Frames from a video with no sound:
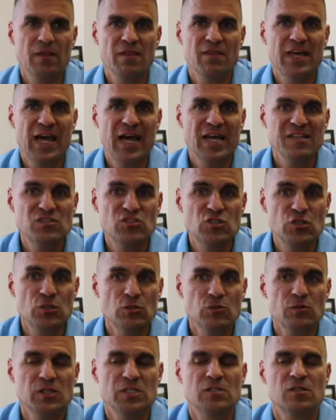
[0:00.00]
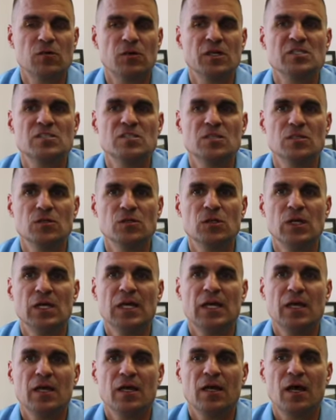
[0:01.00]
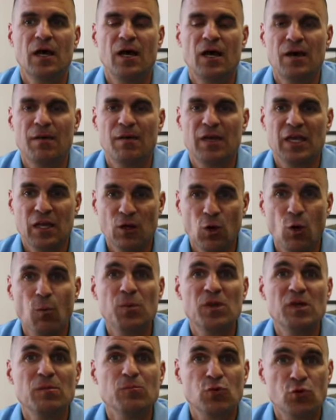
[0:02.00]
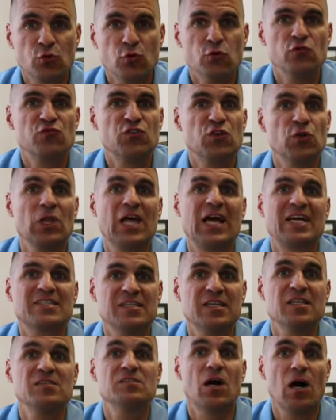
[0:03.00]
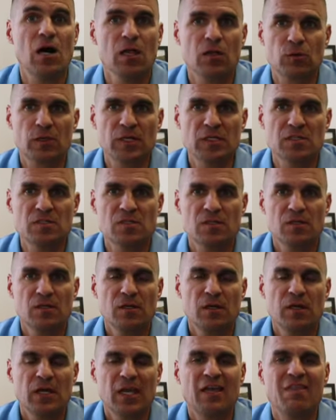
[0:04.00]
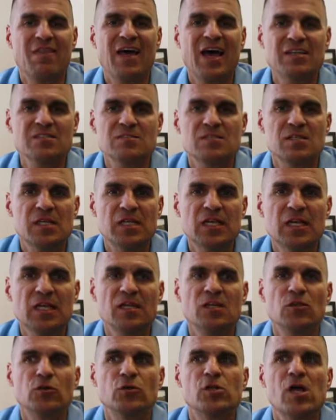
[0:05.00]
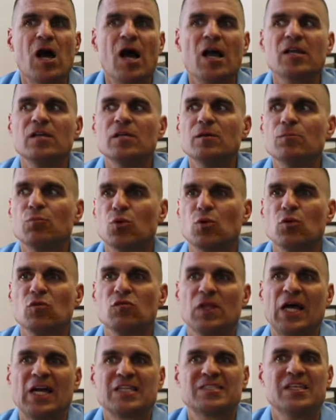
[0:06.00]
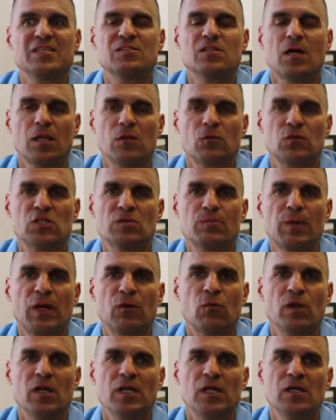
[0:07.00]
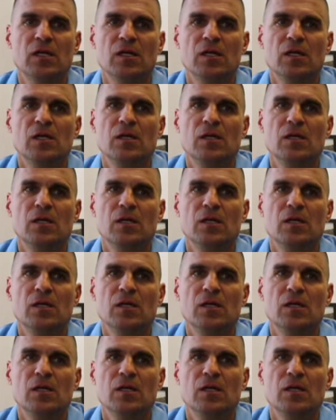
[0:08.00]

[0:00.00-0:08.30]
That too is going to help improve your lactate tolerance. And that is the key. You're not going to improve lactate tolerance by running